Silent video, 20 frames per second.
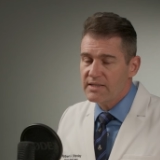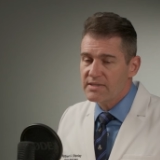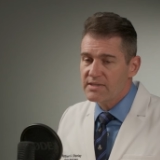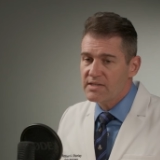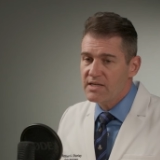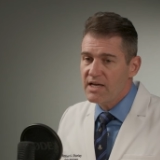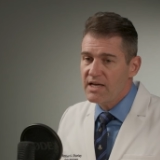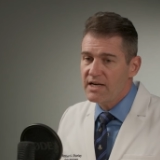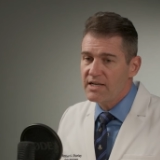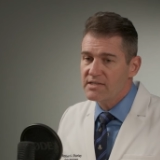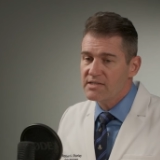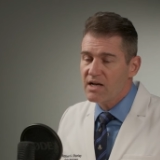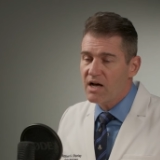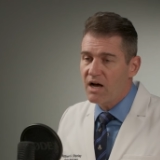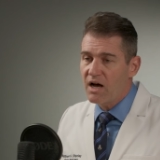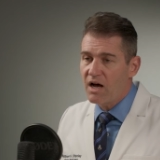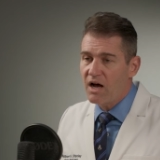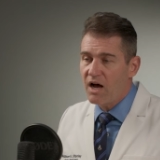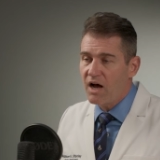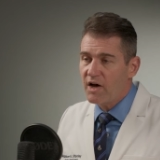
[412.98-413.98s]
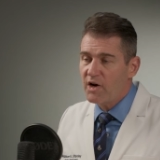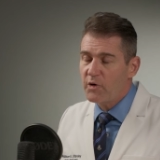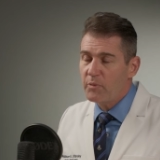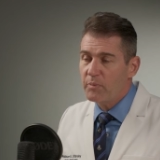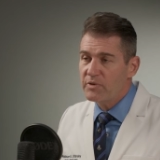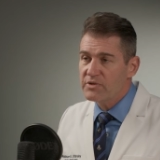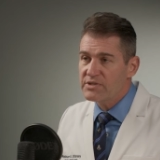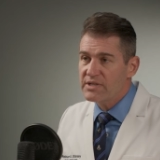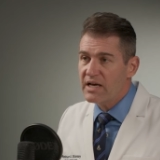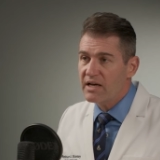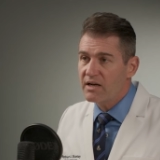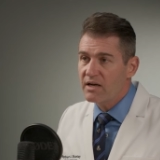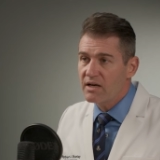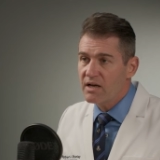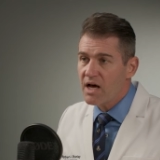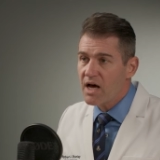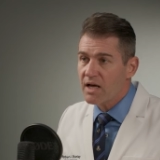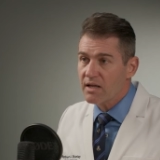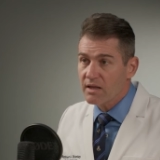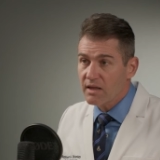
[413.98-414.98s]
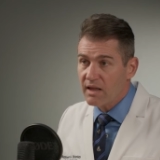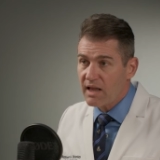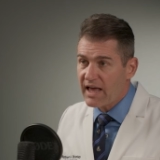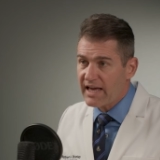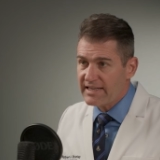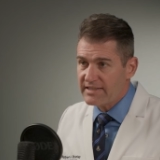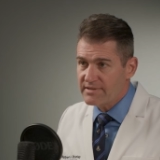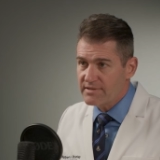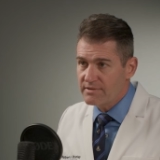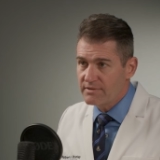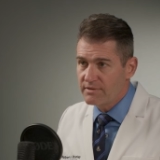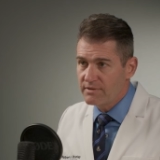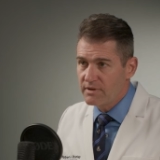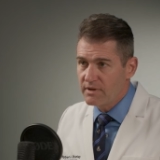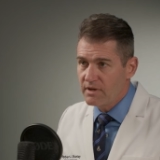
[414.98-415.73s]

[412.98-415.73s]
It's it is 100% not light.